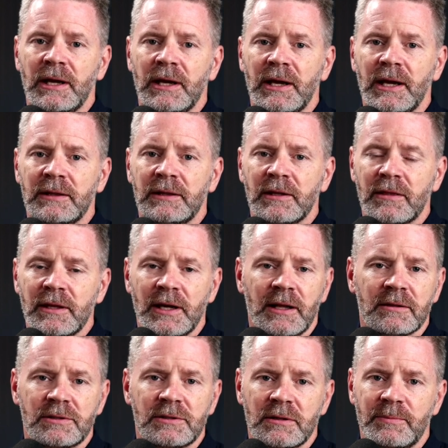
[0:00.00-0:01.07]
And the
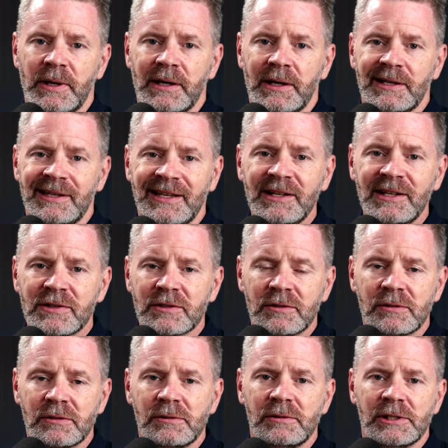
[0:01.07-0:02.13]
Theology of the Body
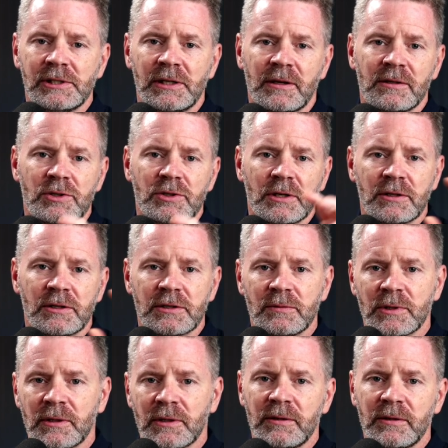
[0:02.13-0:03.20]
Institute, in conjunction
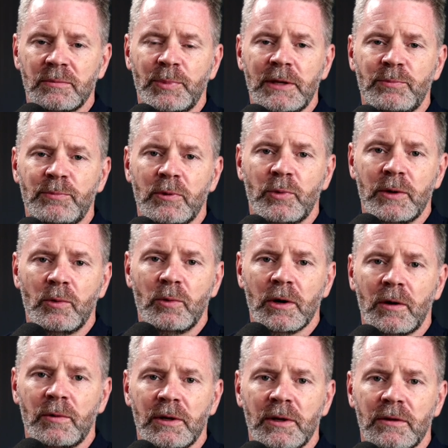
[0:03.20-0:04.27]
with other people we
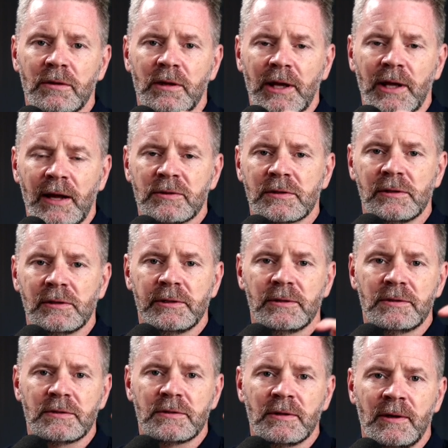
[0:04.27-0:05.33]
work with,
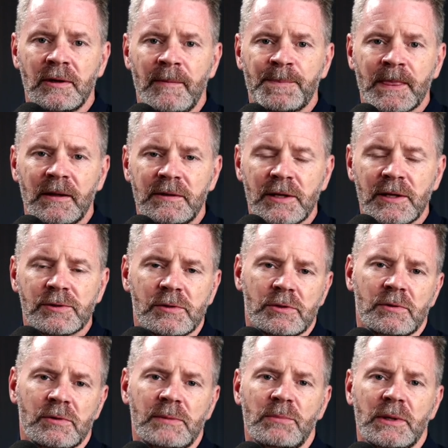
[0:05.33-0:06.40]
counselors, Desert
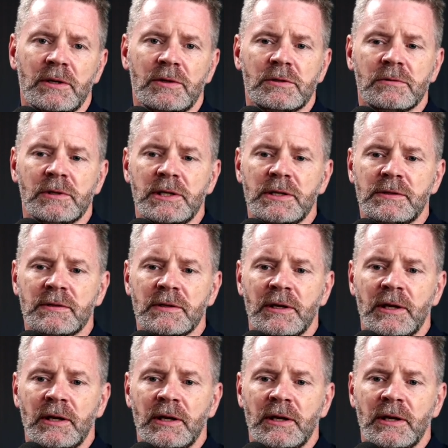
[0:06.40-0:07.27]
Stream Ministries,